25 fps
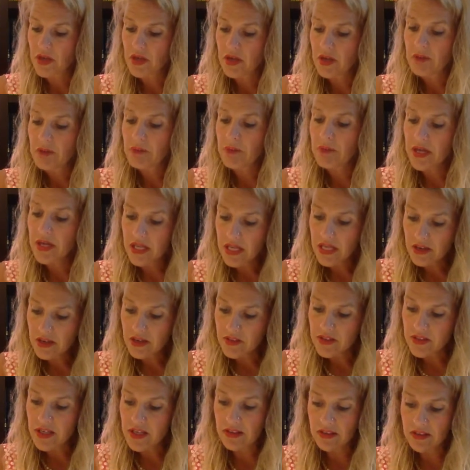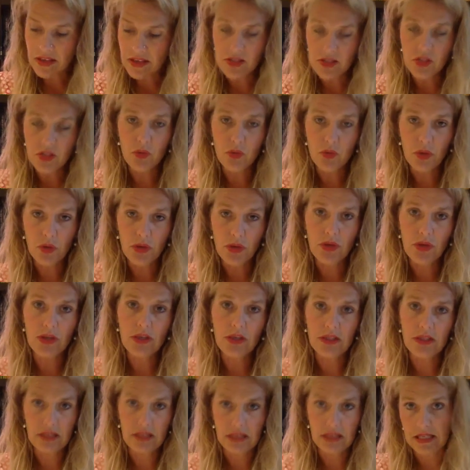Many of the delegates were
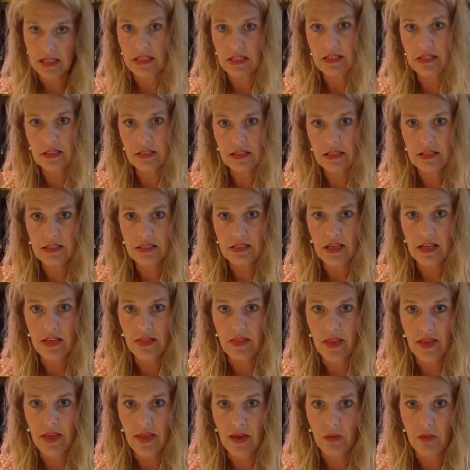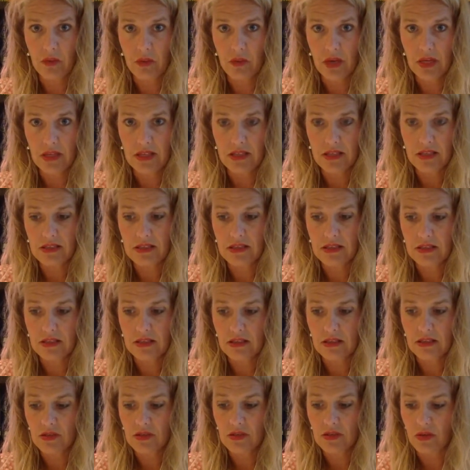elitists, and that was
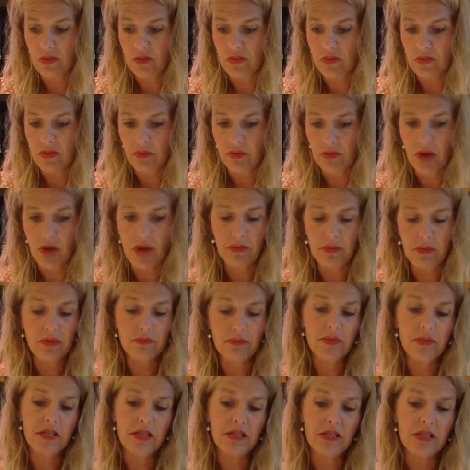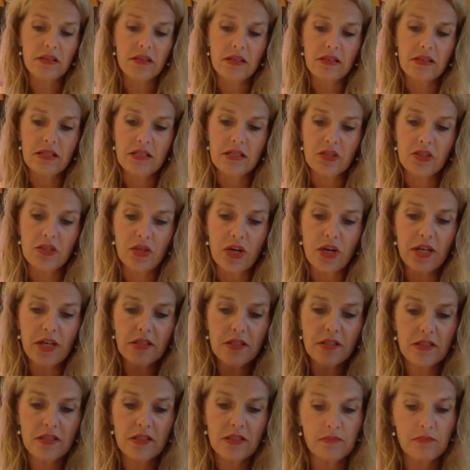sort of a problem and a
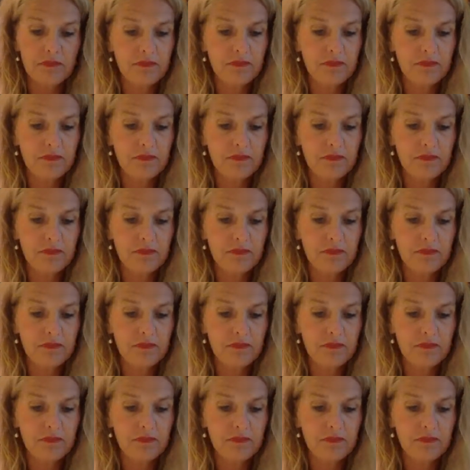distrust.